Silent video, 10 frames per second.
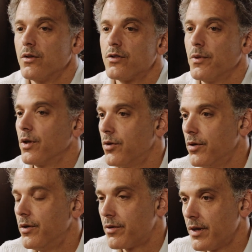Some of the
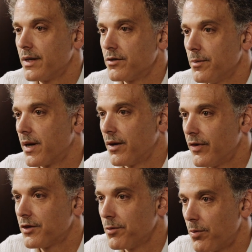good things about an
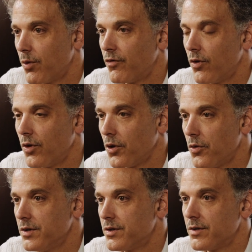investment
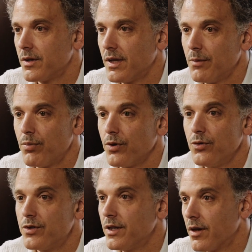portfolio is they
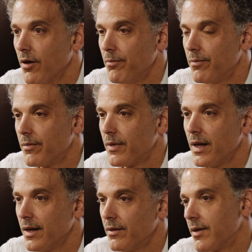produce income,
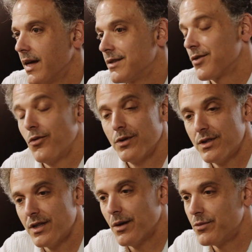and that's
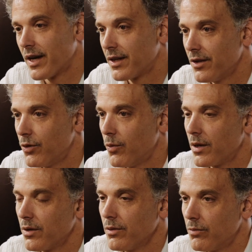always the objective. You
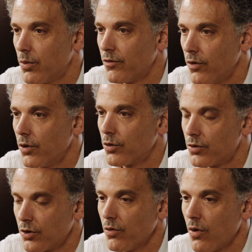want your
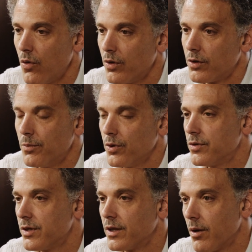portfolio to grow and to
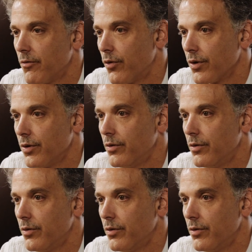produce income for